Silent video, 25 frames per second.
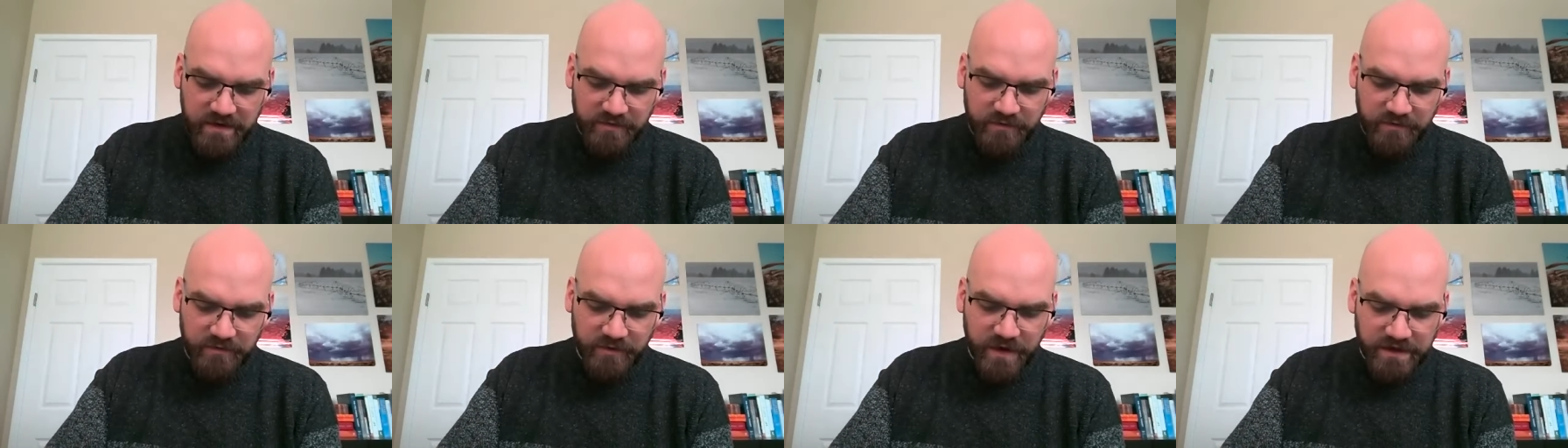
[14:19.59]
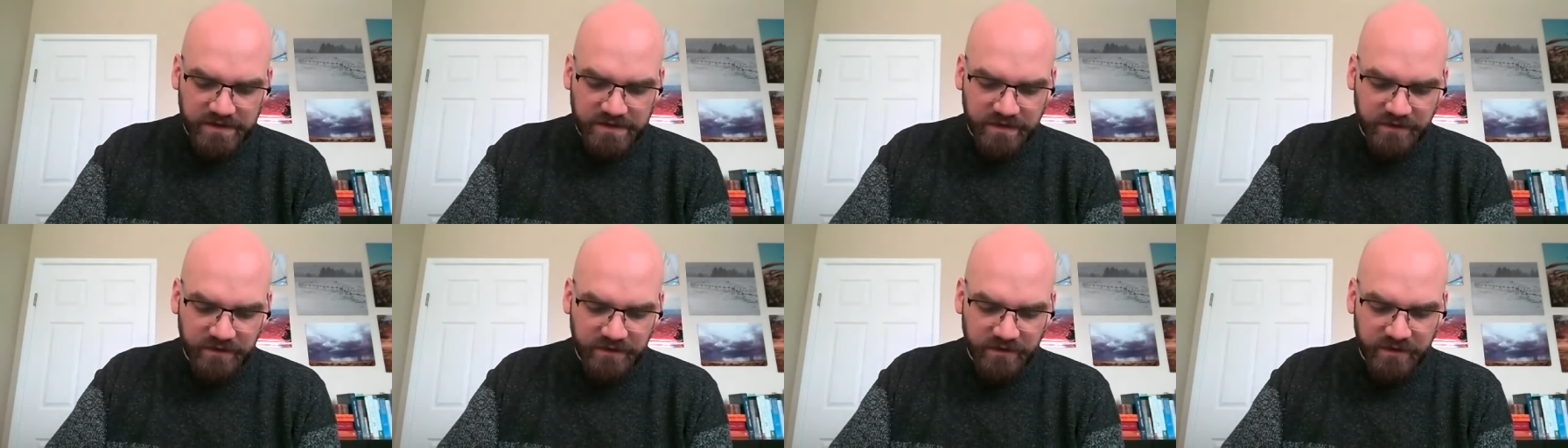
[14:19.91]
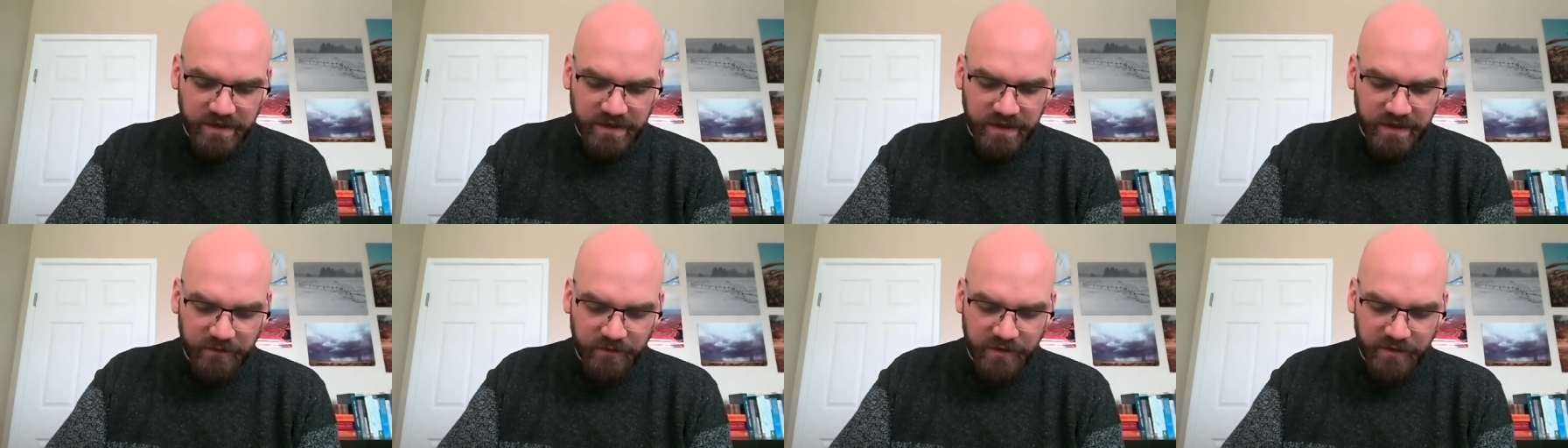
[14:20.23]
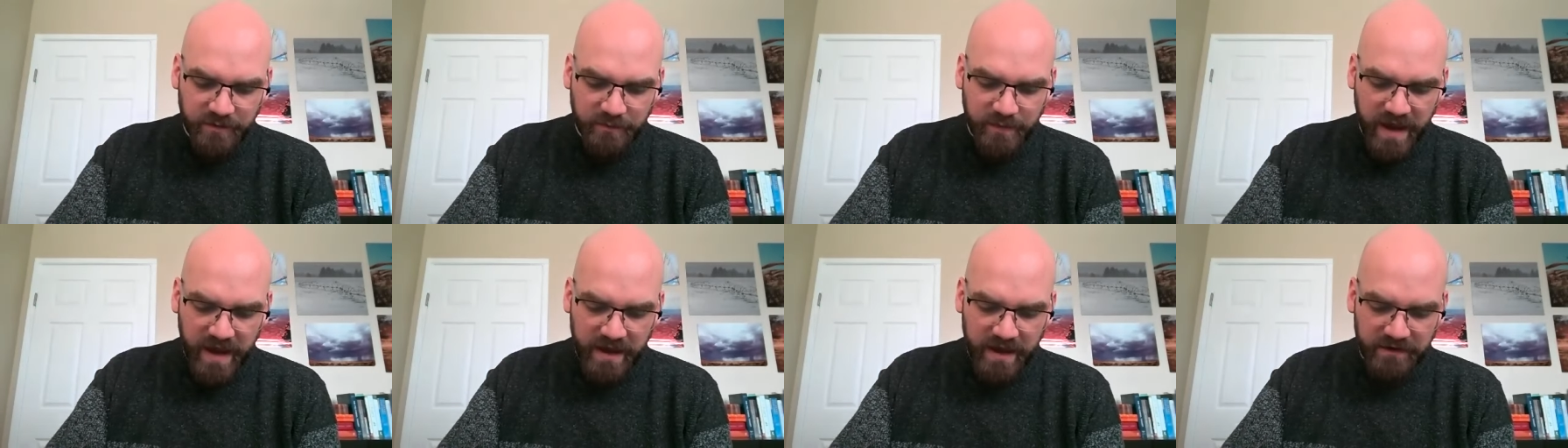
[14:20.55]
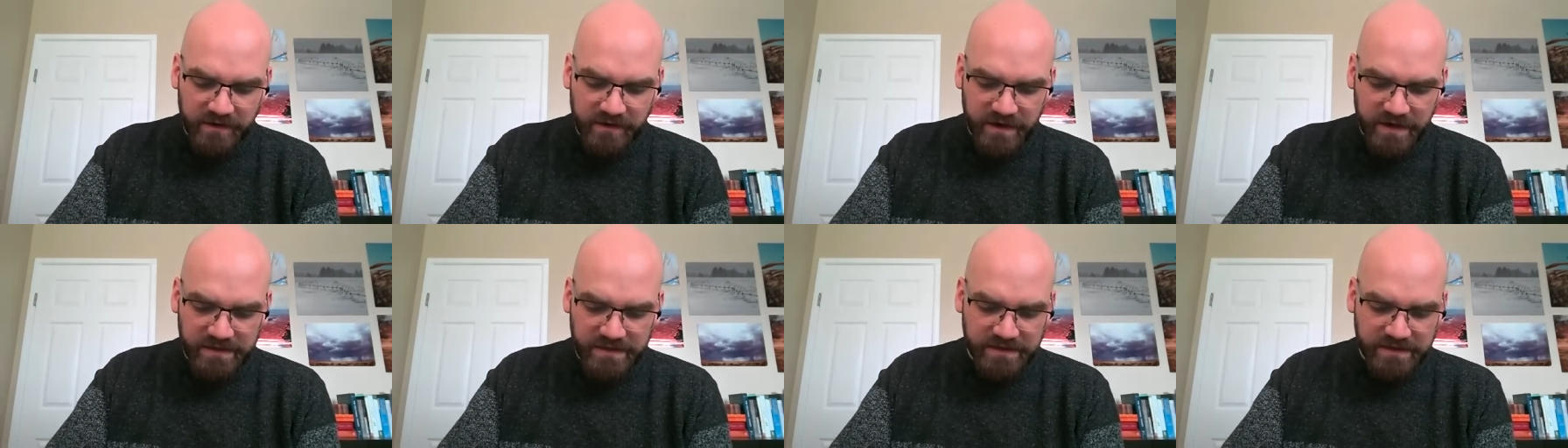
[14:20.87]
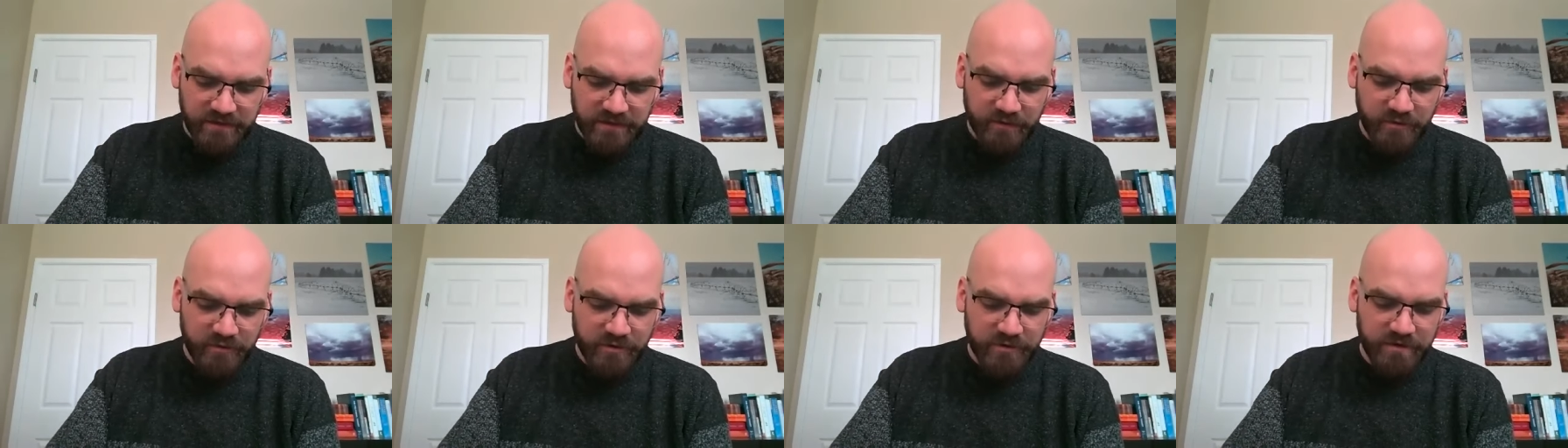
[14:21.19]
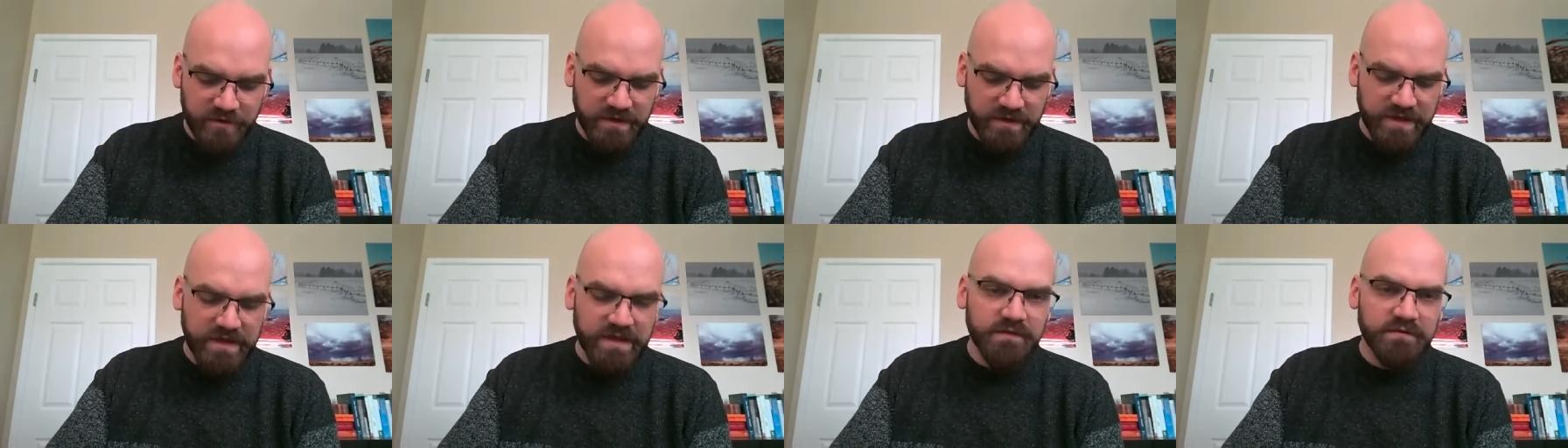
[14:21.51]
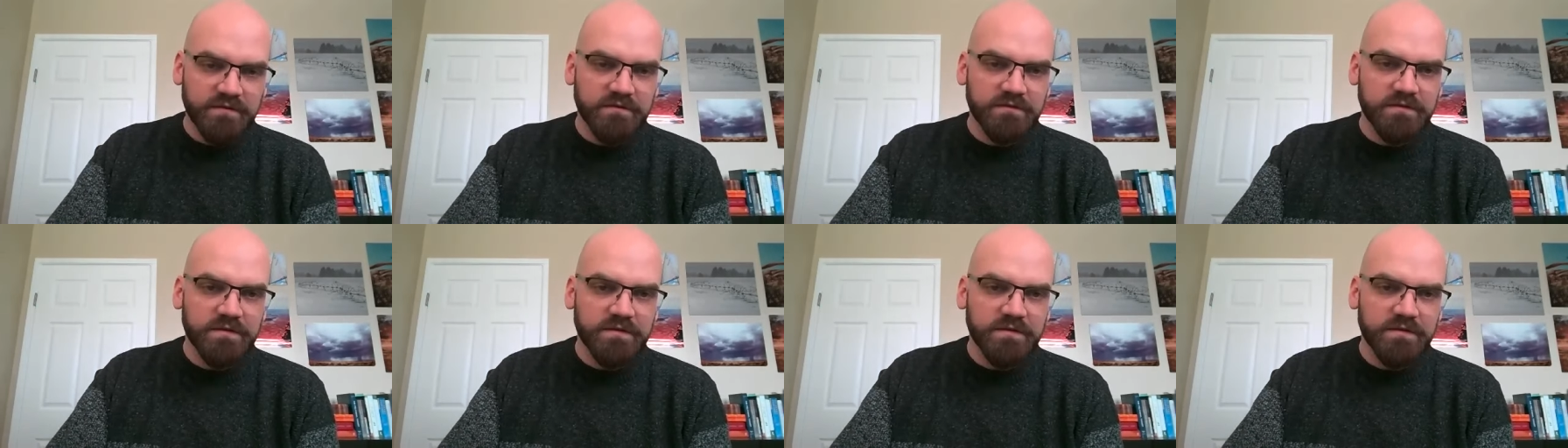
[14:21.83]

we also look at with manner is it orderly